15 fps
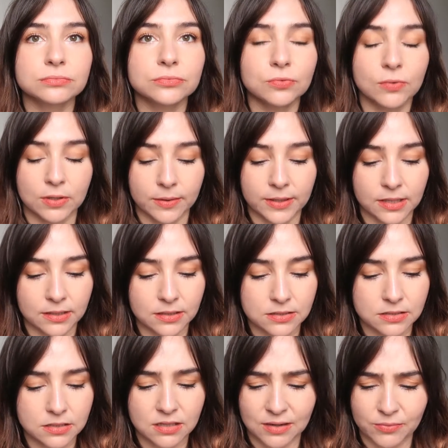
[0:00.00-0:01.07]
Oh, I quite like
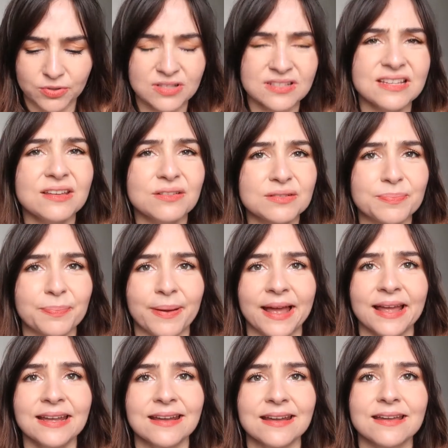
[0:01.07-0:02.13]
this colour. I wouldn't say it's
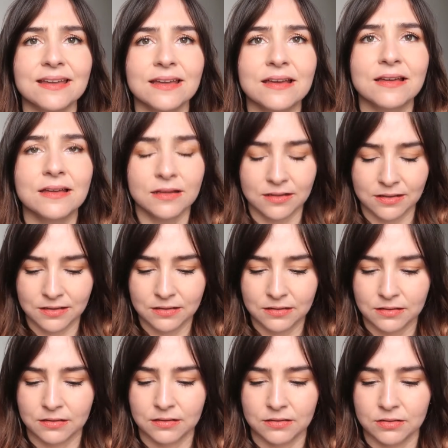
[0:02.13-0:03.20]
pink.
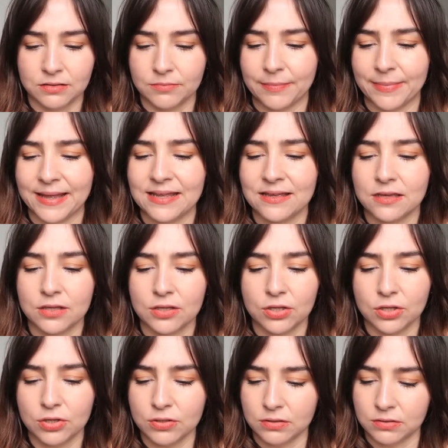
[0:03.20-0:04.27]
Pink
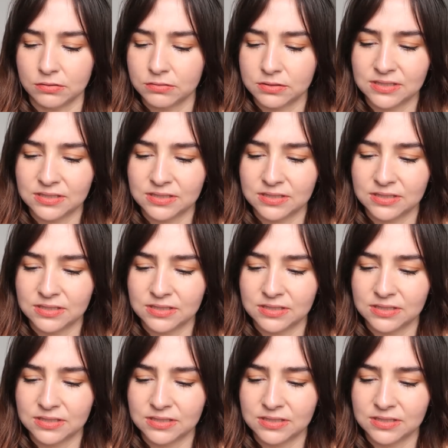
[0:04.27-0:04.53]
Cocoon.